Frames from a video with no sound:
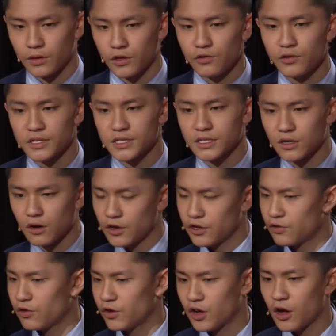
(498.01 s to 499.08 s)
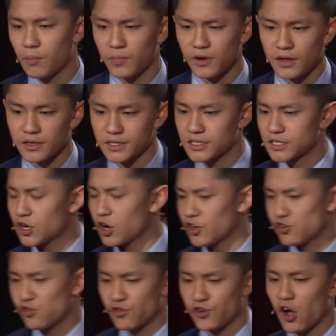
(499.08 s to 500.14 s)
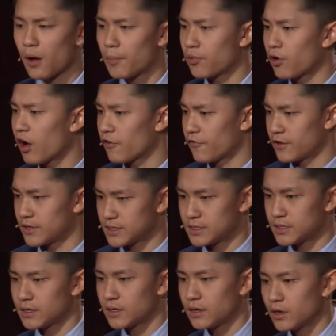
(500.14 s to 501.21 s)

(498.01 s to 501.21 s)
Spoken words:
You can start your own companies and start your own nonprofits.